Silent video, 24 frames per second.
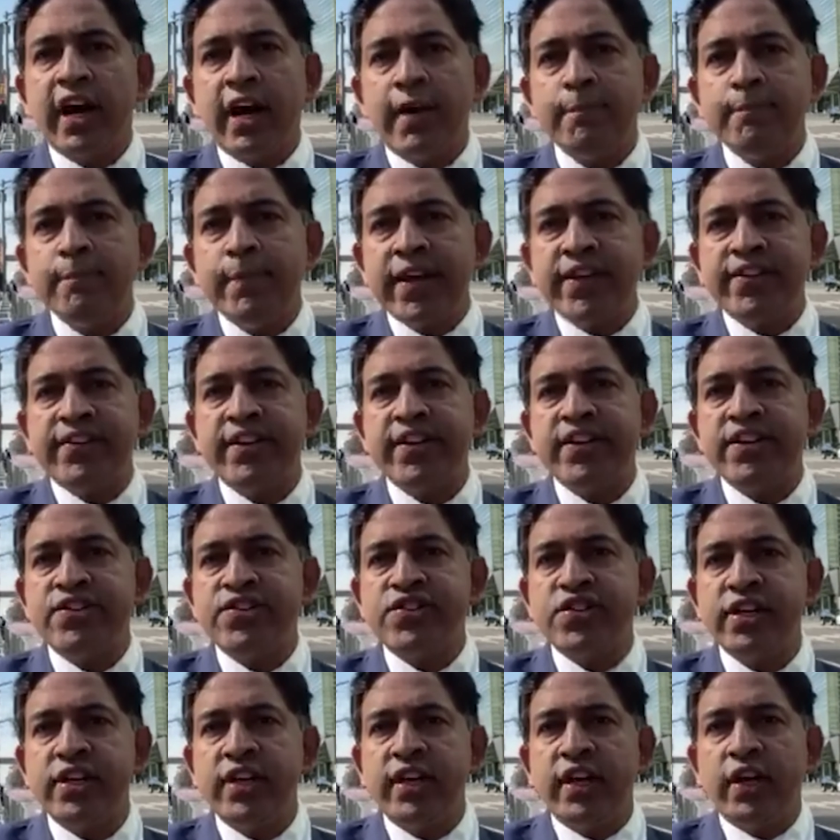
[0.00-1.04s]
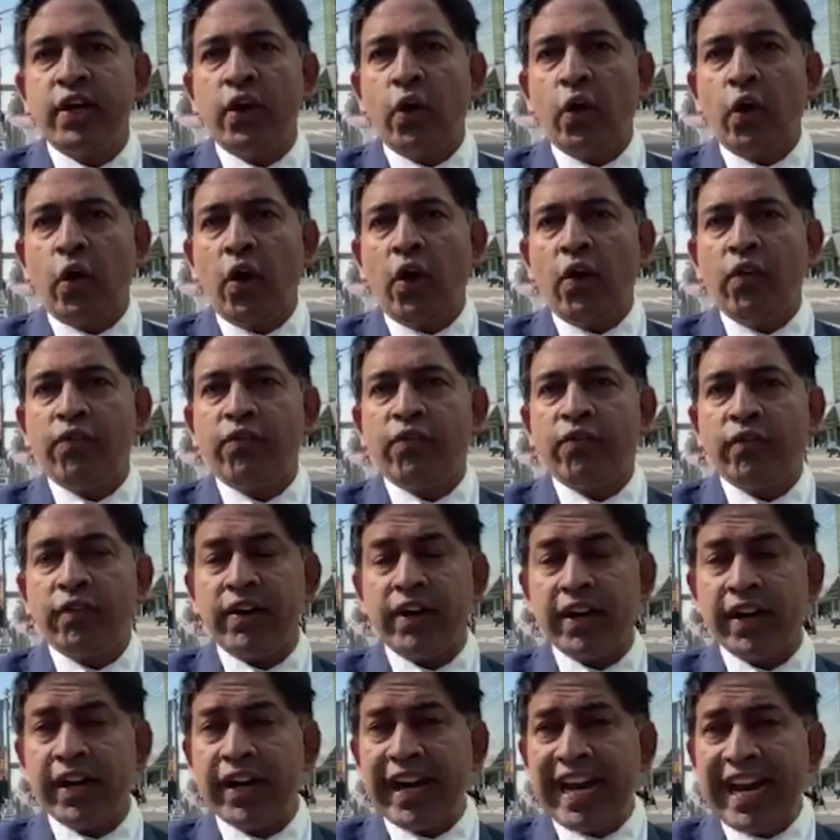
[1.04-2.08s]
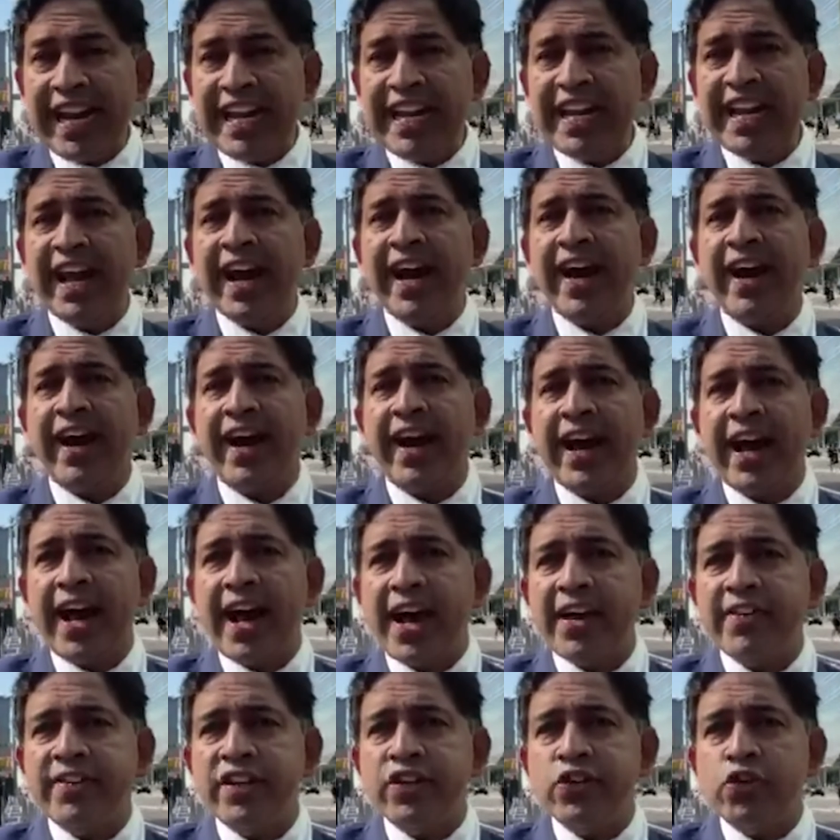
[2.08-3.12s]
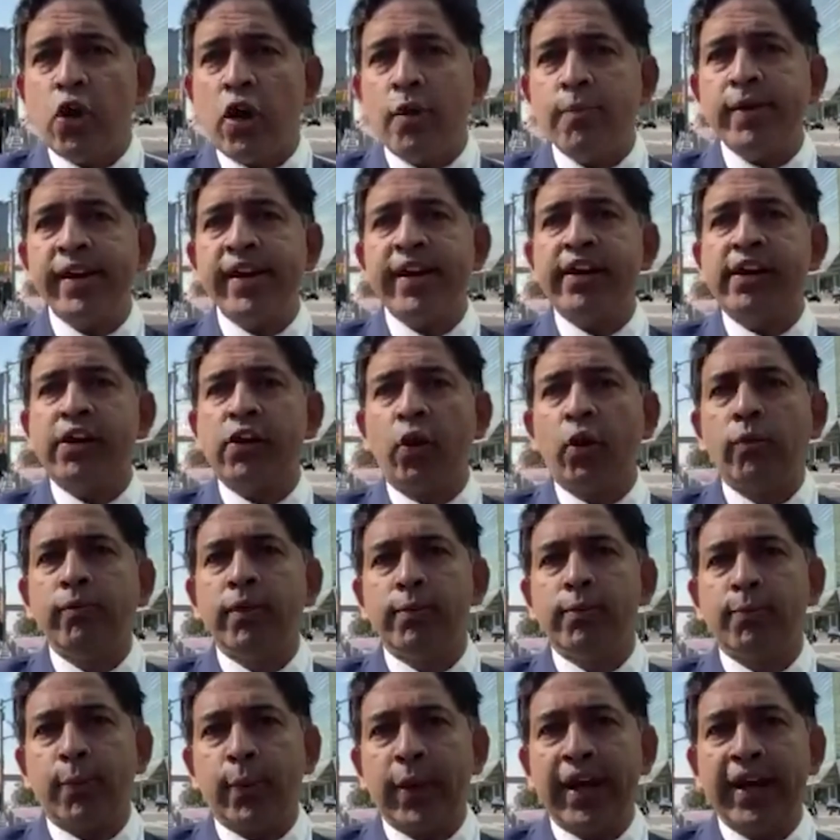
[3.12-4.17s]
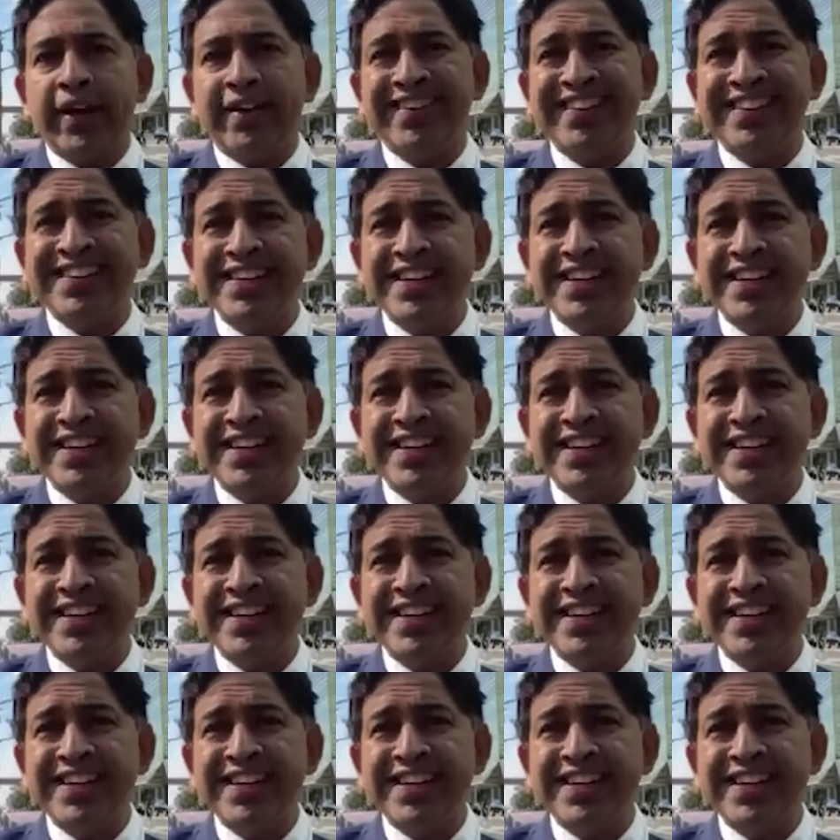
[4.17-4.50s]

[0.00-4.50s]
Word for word: a message of India as a dominant global player.